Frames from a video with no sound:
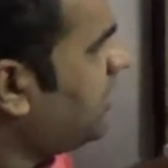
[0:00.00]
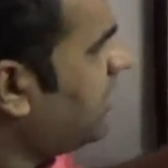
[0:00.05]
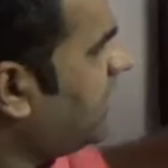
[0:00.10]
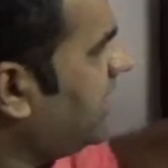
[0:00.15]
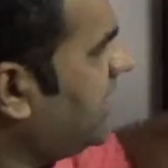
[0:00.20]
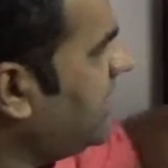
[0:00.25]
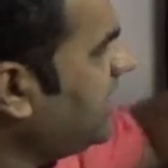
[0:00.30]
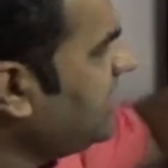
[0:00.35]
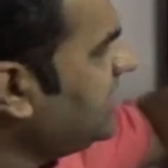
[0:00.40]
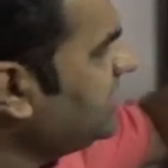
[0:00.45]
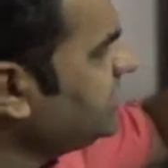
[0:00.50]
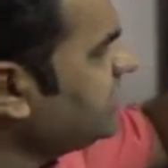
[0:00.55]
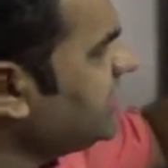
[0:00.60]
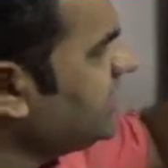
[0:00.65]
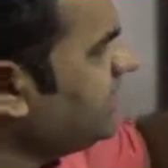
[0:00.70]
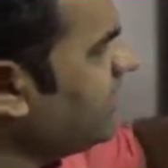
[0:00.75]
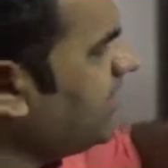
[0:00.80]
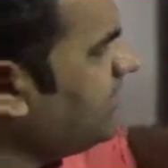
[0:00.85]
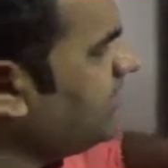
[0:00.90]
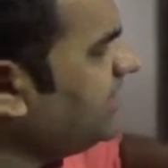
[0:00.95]
Here is
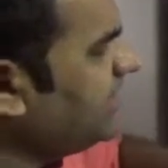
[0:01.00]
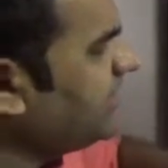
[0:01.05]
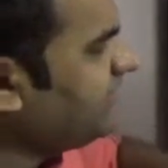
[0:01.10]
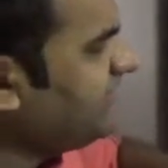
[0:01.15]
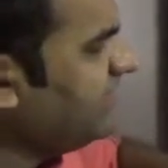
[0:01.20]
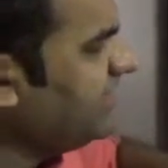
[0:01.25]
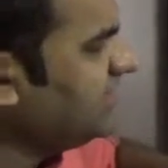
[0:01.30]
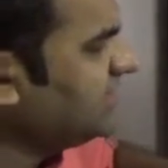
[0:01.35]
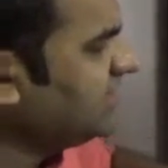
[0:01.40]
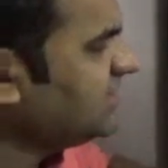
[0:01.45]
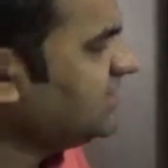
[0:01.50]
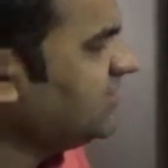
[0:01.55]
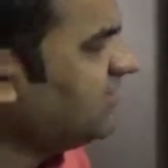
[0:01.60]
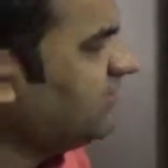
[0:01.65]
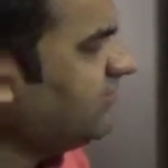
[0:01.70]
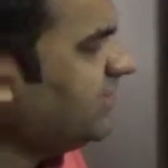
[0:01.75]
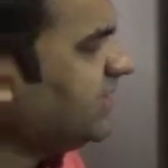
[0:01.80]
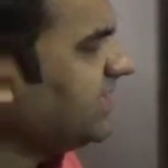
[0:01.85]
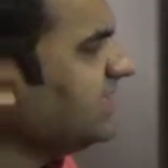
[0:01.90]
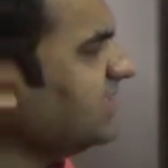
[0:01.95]
eBAM interface.
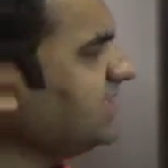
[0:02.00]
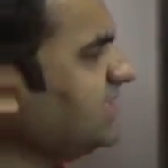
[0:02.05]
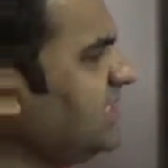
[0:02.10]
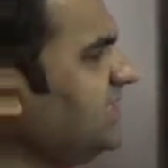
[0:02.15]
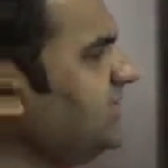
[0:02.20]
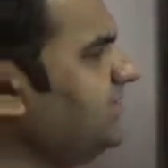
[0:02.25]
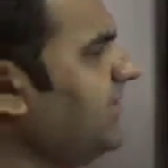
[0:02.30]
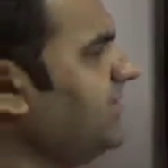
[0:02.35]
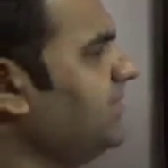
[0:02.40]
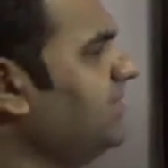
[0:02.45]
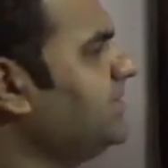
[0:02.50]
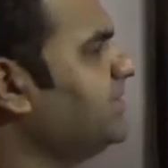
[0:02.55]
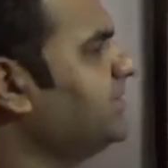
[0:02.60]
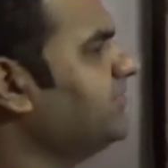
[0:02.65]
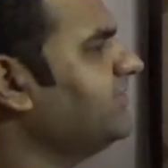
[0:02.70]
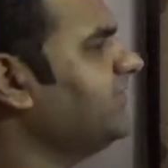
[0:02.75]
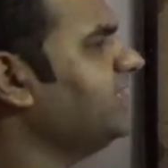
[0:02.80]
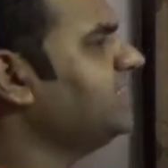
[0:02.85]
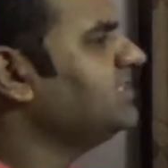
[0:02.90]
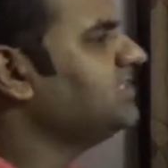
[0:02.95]
What is eBAM
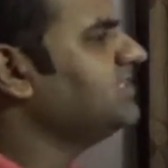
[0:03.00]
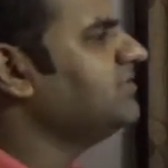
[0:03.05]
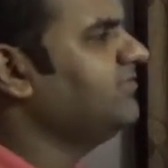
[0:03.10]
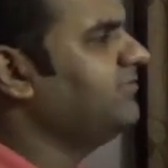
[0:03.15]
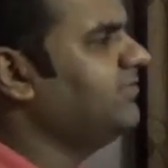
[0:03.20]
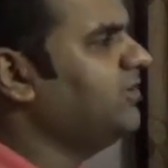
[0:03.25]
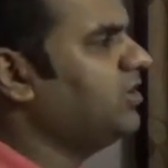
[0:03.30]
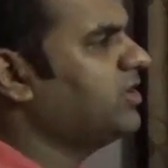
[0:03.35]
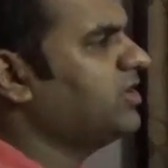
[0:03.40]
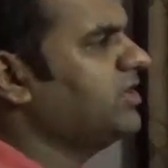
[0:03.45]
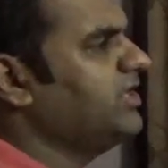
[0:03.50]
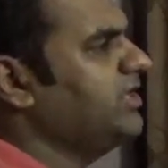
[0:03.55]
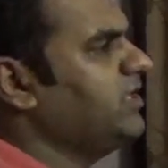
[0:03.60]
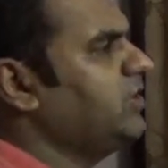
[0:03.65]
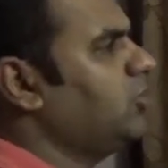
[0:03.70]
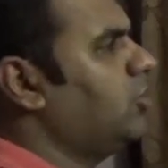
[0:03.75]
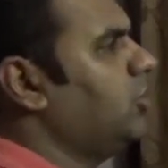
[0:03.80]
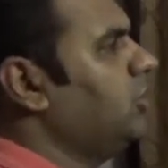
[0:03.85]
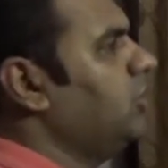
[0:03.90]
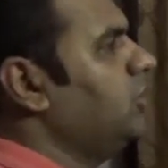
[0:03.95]
interface? We already
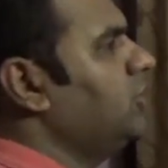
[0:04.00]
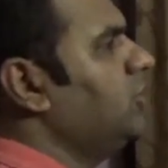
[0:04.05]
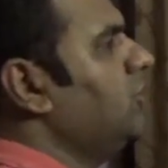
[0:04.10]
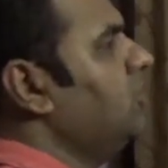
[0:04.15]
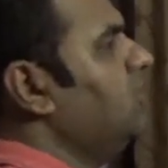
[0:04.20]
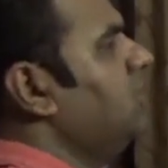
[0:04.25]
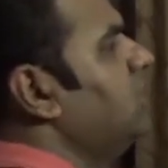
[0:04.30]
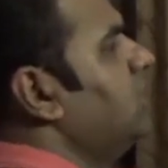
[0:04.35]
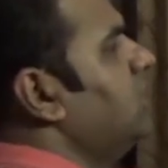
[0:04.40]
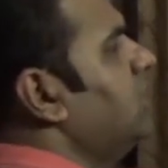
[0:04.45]
told you.